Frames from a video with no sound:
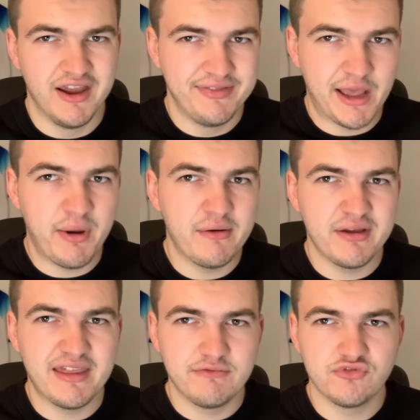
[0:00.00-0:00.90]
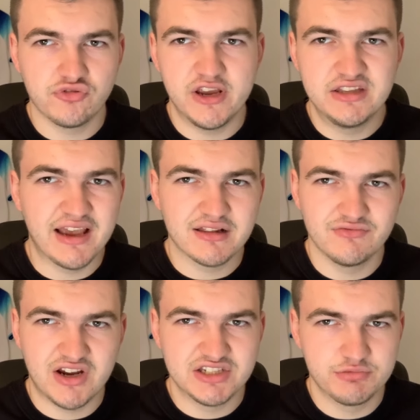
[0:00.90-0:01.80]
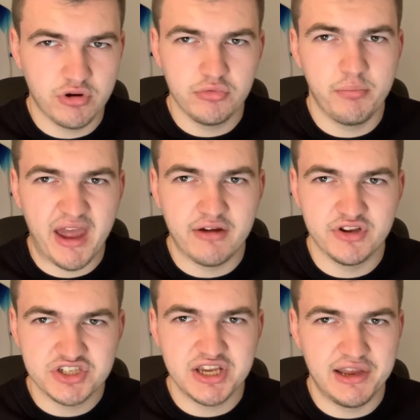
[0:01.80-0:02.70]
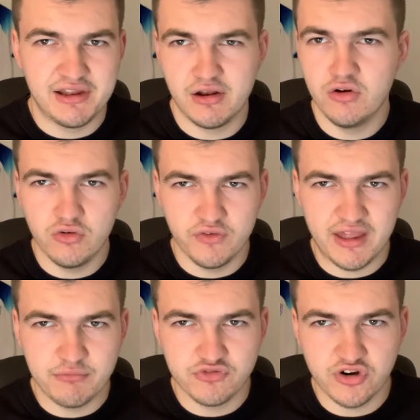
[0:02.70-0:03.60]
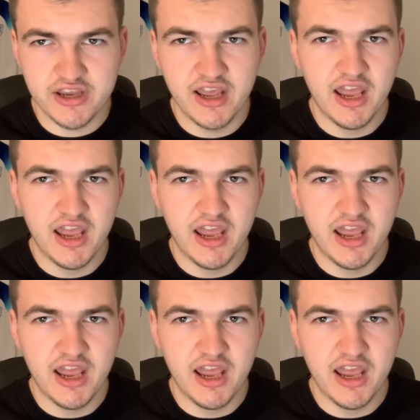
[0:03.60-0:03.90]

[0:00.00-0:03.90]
Now, out of them three, Declan Rice is probably better at sitting than all of them three.